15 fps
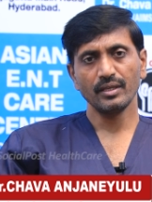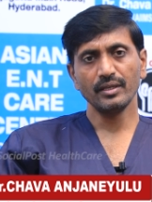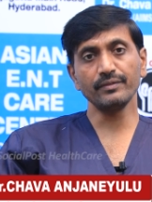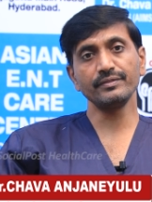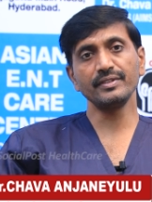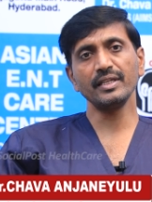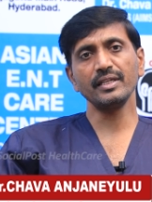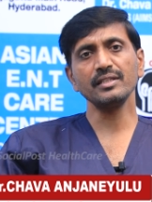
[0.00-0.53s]

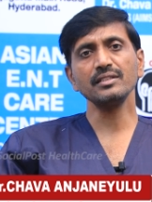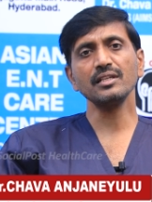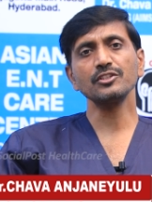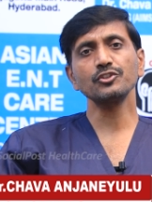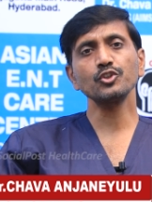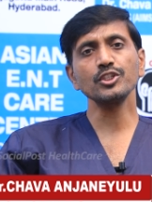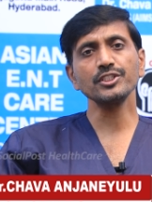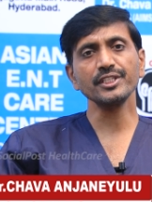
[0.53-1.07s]
If there is
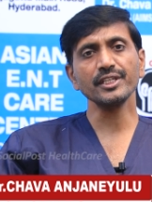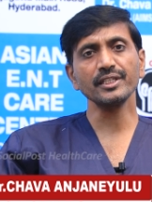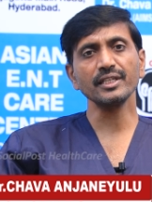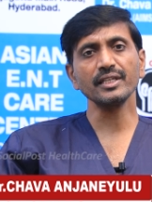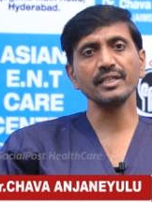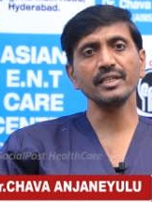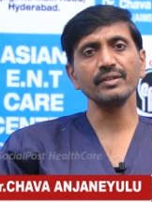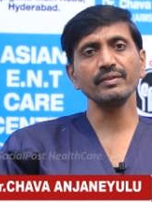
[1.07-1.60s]

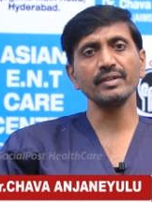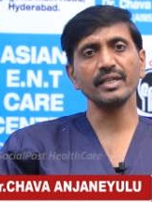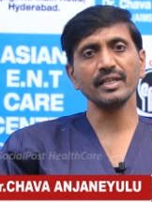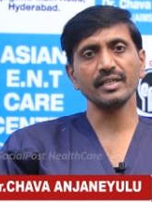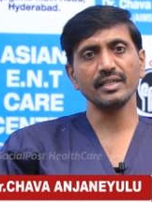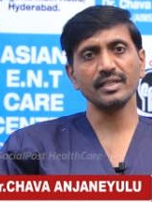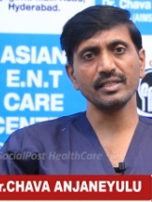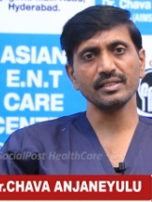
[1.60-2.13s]
associated
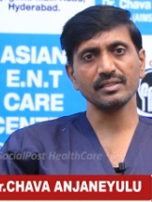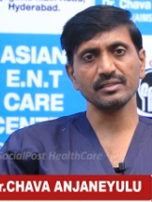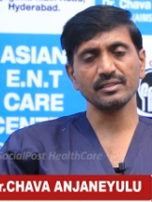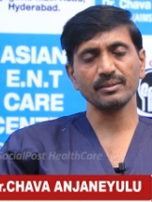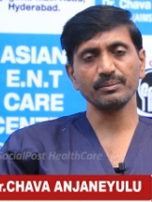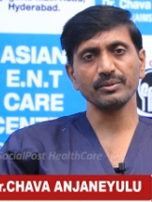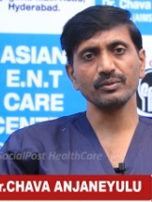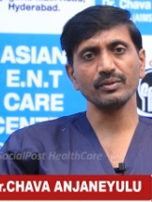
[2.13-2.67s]
deviated nasal
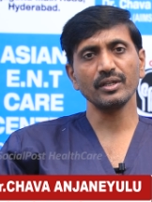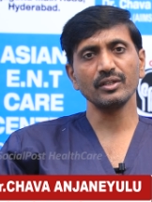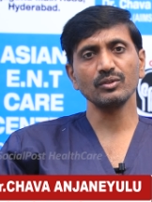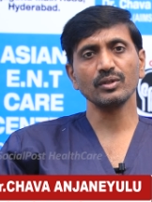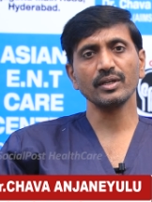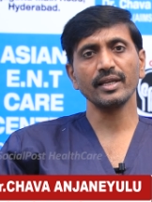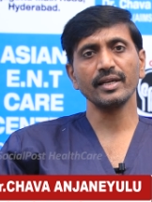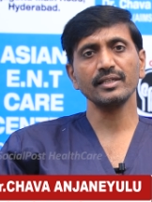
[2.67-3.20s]
septum, we have
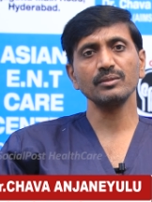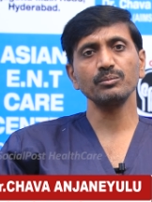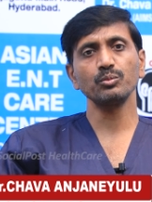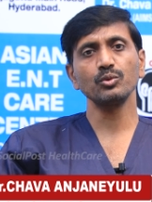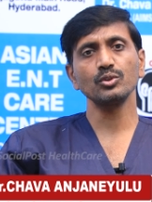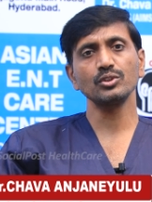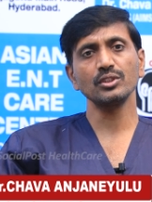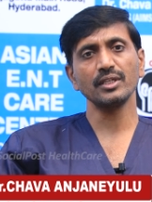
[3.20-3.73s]
to correct
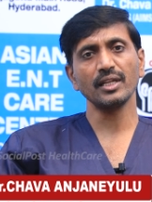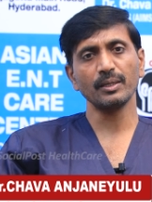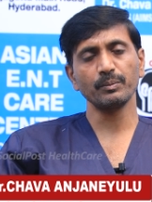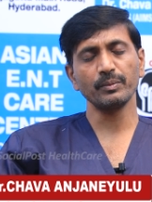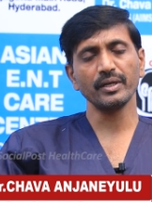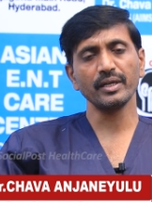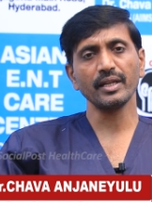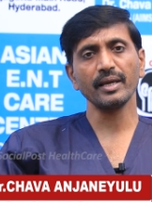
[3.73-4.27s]
both
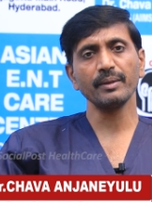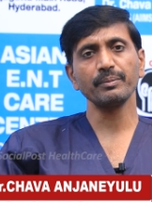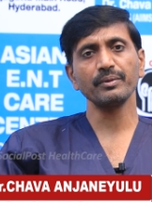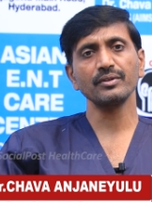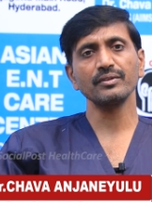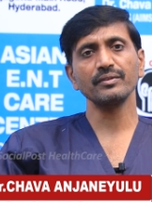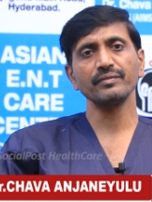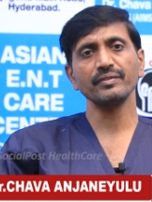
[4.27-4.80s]
turbinate
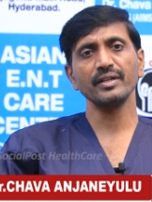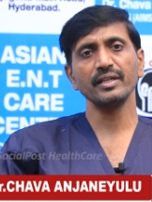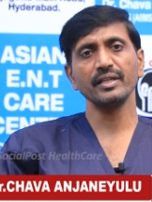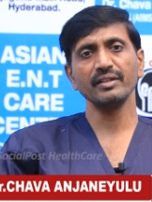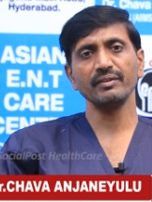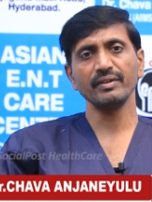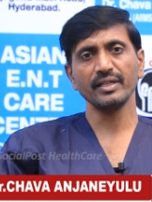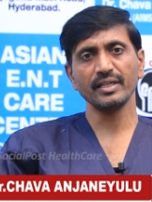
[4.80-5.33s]
hypertrophy and
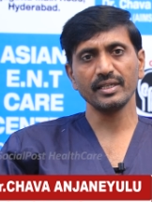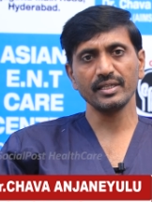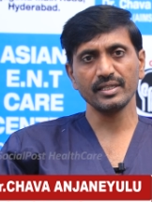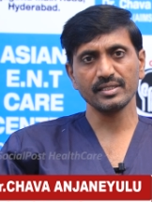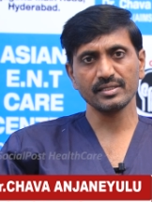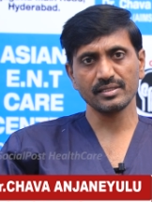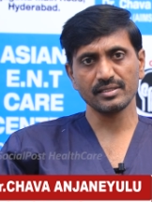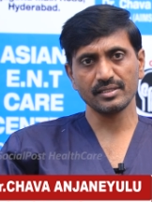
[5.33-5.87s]
deviated
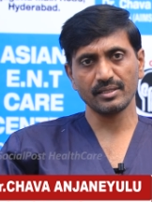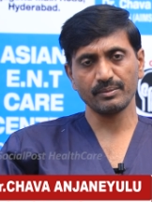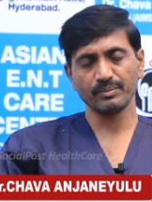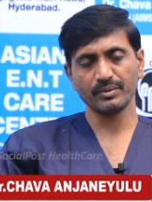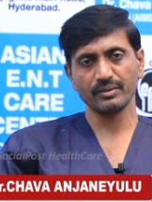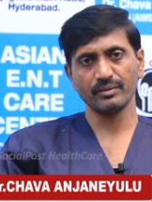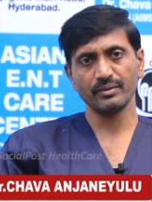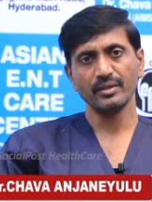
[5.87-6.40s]
nasal
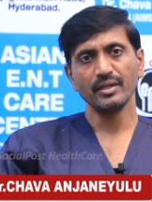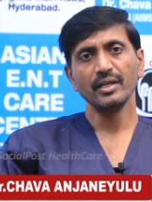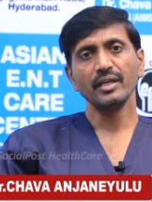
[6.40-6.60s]
septum.